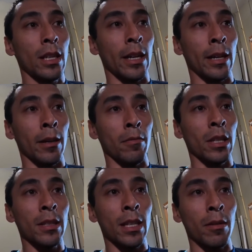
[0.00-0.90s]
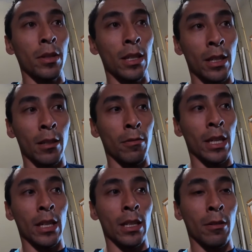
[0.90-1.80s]
this time of year,
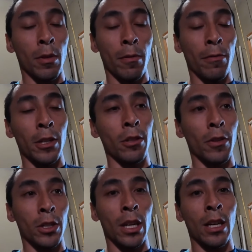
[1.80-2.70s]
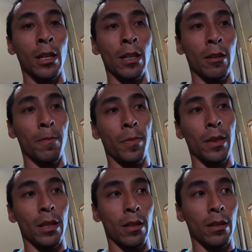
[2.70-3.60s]
when we're fishing for Tautog,
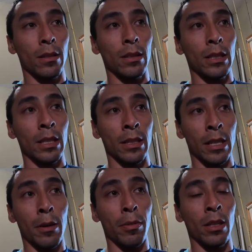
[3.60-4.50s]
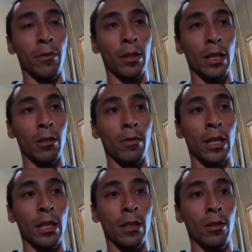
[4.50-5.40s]
there's a couple of different things we
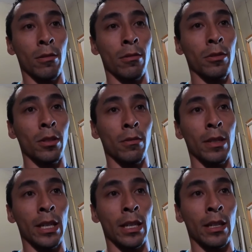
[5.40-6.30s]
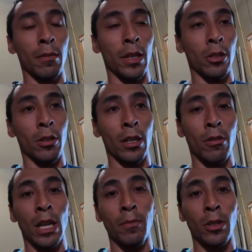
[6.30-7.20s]
got to do. So we got to make sure our
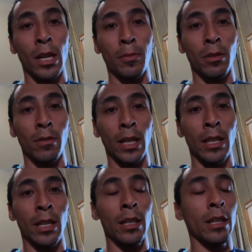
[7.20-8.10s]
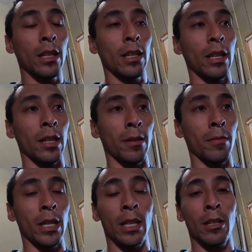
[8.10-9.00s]
crab traps are ready and
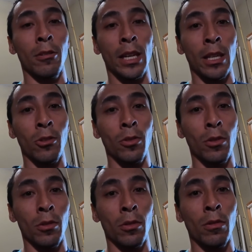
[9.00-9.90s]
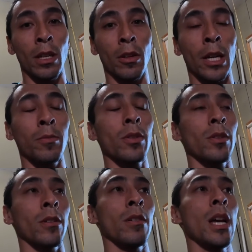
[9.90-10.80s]
we got to go catch those green crabs.
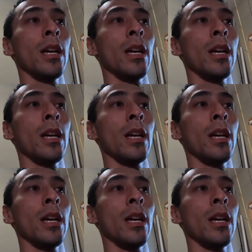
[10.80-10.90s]
So